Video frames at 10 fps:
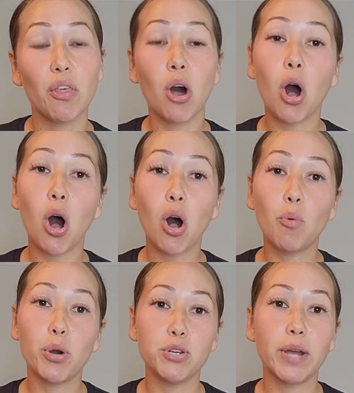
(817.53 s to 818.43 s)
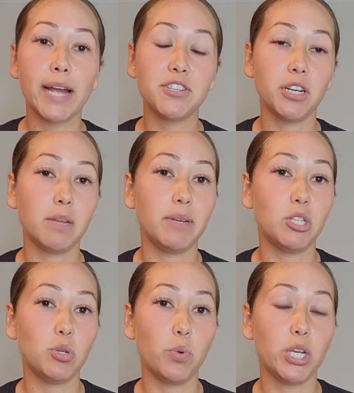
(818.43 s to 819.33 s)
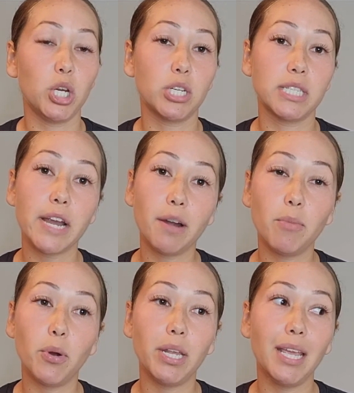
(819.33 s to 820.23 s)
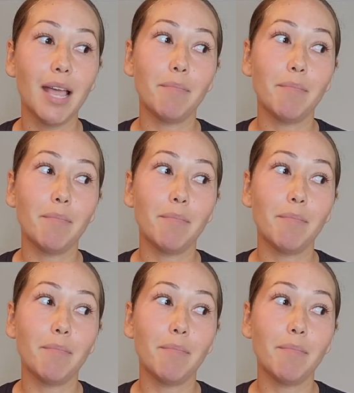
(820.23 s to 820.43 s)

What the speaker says: the hall where you guys are going to be doing your ceremony,